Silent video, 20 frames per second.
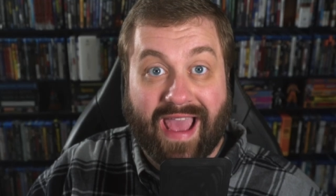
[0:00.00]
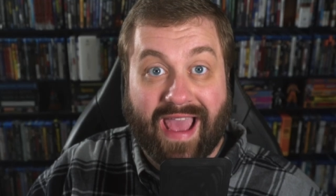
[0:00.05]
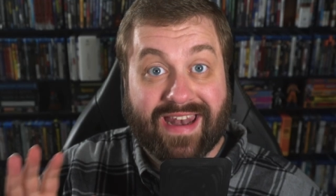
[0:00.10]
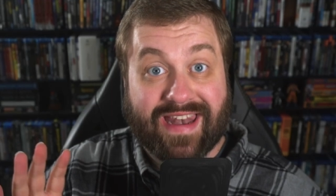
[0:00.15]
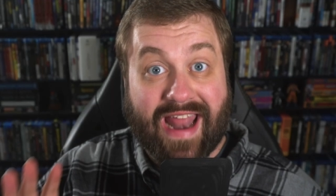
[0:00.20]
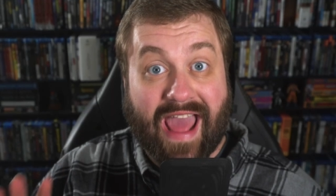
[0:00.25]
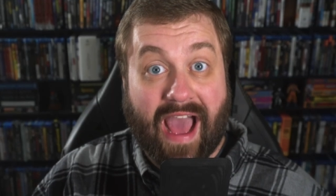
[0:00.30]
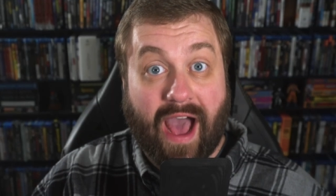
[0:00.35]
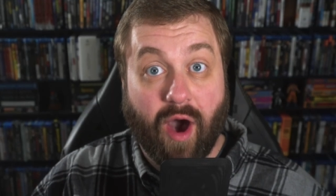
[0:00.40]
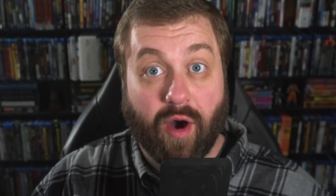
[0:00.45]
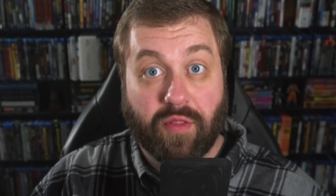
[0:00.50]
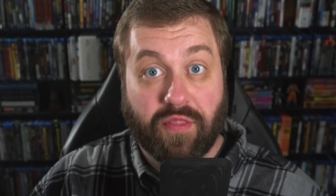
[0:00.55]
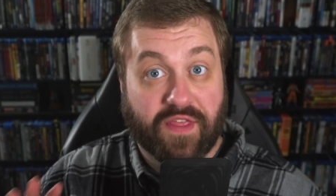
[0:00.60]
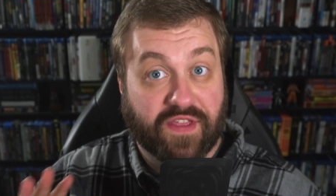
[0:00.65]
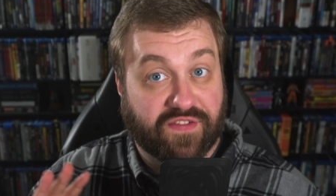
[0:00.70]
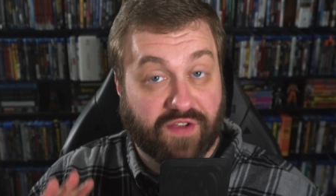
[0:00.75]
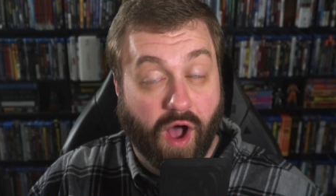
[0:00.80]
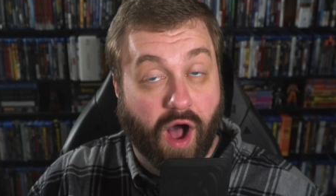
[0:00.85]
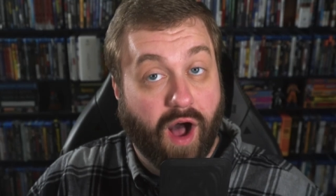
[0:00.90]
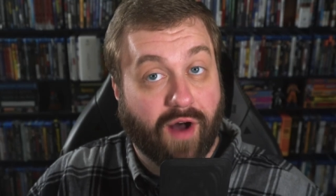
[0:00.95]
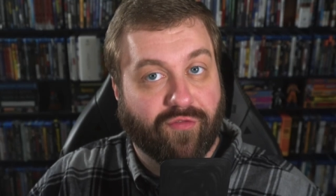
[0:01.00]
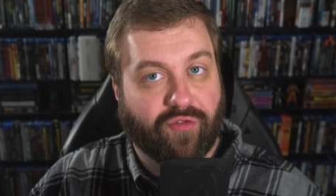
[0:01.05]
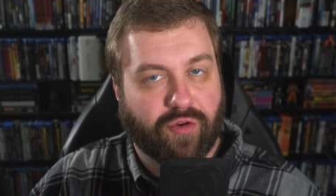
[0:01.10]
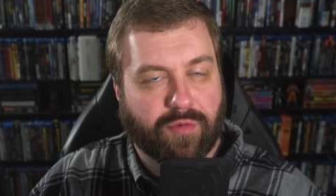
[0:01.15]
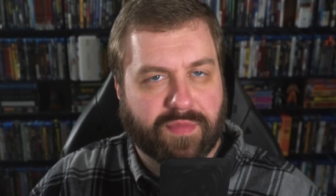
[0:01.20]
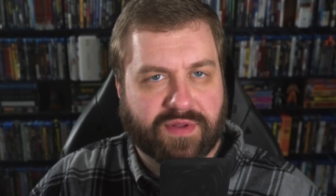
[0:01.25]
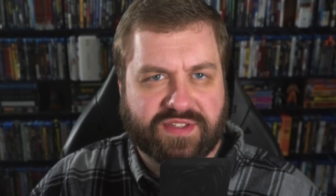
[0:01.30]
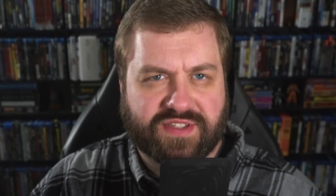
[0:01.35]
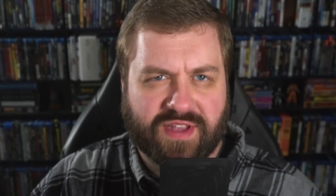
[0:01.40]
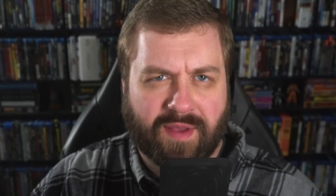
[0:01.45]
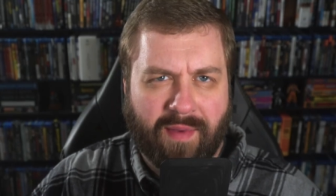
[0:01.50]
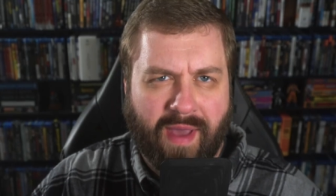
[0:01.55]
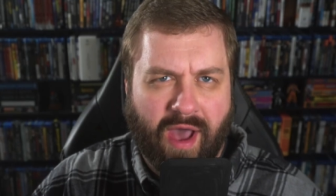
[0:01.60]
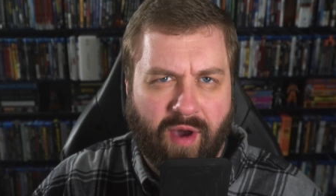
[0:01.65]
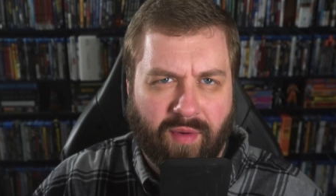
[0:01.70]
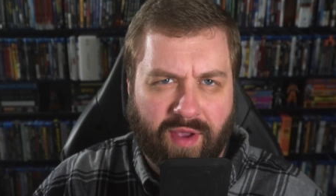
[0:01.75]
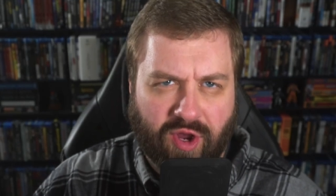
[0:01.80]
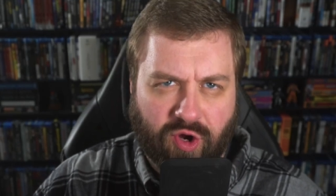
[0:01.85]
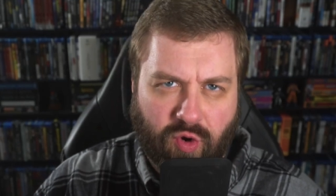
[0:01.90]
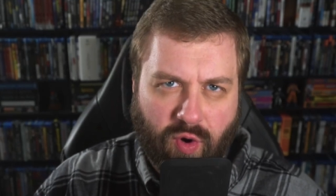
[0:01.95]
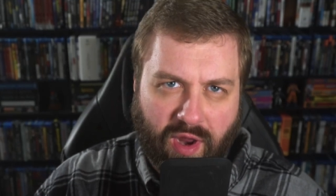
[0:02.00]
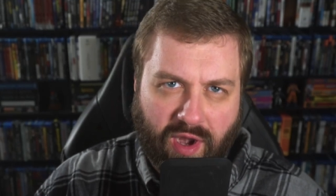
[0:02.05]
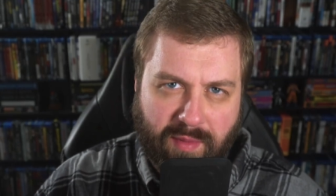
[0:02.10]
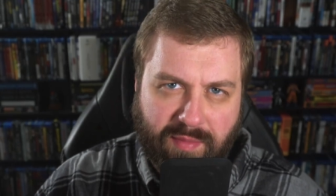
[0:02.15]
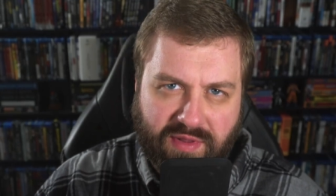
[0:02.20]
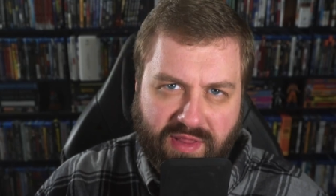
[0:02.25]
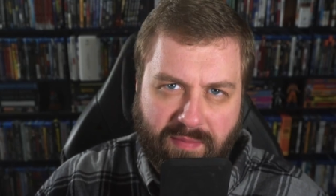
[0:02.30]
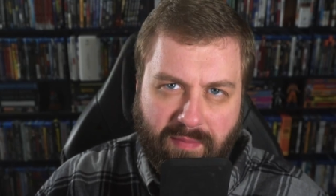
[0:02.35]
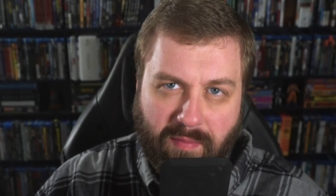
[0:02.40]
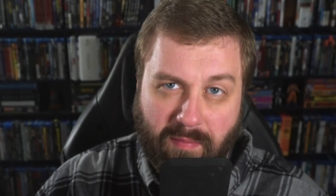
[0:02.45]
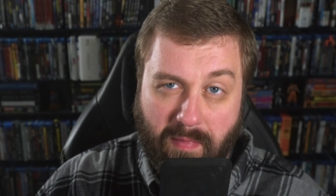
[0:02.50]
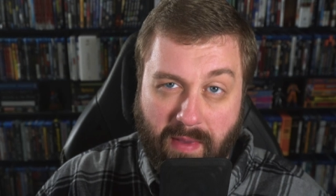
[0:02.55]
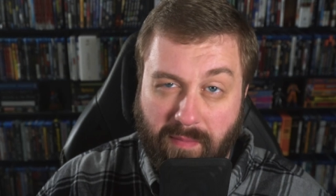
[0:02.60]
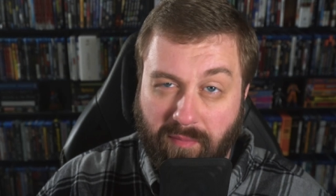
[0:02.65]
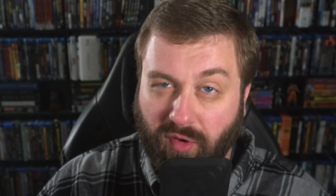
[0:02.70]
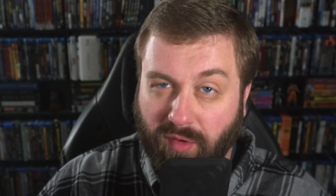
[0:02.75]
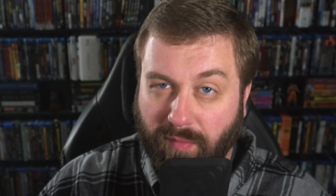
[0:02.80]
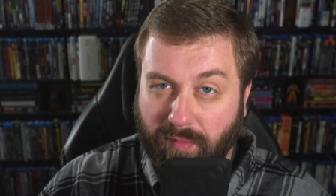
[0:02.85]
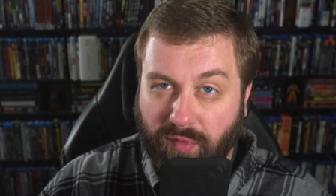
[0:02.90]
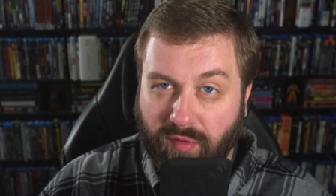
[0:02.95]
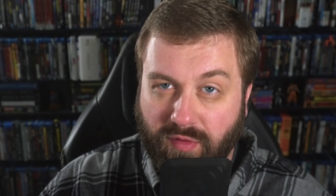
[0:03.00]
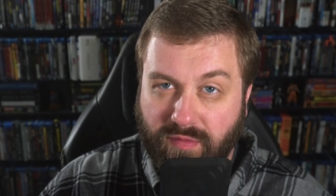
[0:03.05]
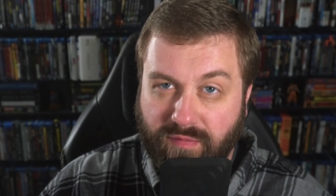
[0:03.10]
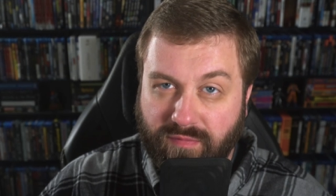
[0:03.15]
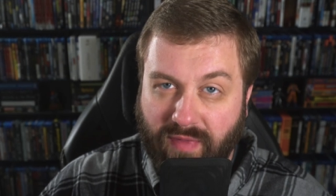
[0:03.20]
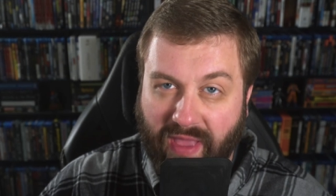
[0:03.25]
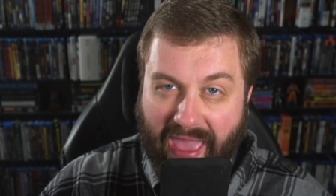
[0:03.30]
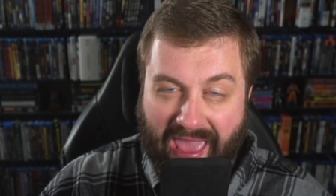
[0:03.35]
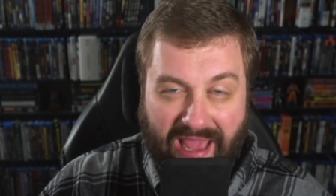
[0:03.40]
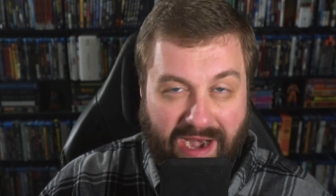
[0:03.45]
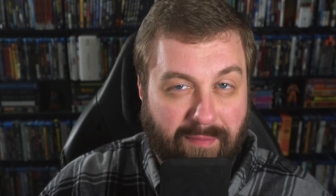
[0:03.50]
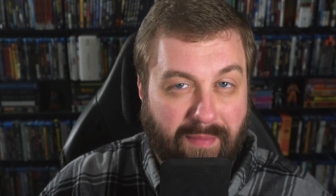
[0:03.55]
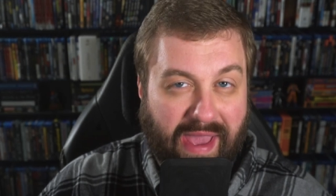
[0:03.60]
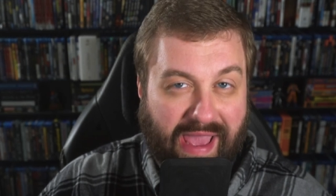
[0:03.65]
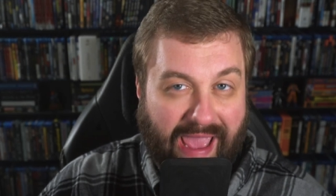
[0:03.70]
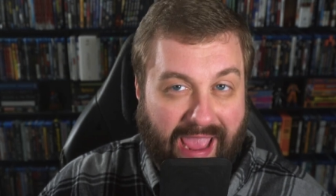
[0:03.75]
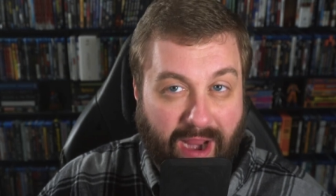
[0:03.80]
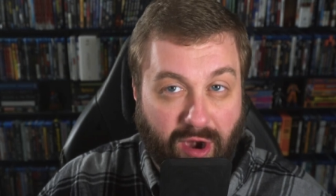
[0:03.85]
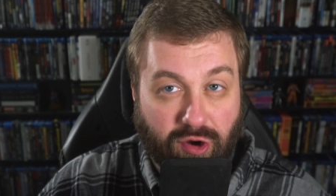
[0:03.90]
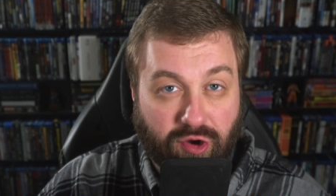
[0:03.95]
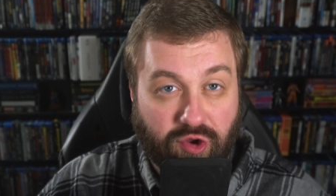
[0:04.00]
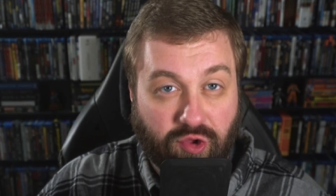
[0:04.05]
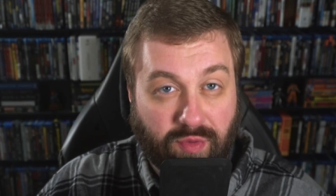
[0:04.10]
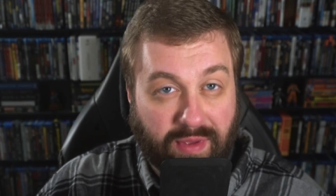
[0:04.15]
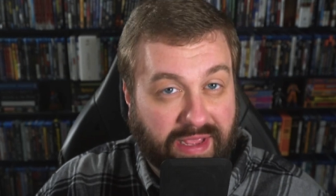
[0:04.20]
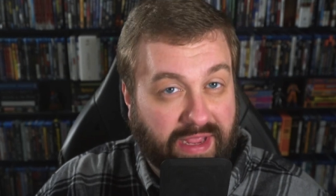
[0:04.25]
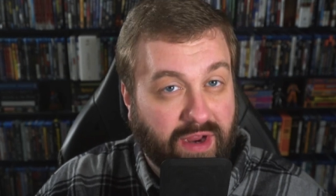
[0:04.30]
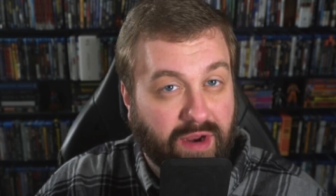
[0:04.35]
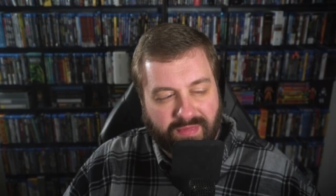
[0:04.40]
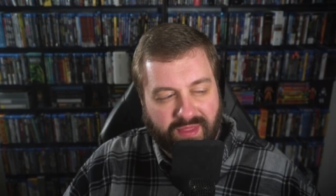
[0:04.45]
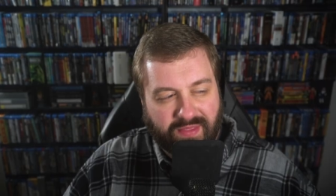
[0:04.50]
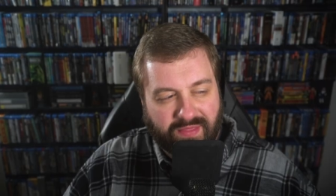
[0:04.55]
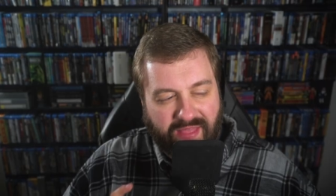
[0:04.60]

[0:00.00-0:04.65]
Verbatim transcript: and now this awful but somehow incredibly memorable anime hairdo here,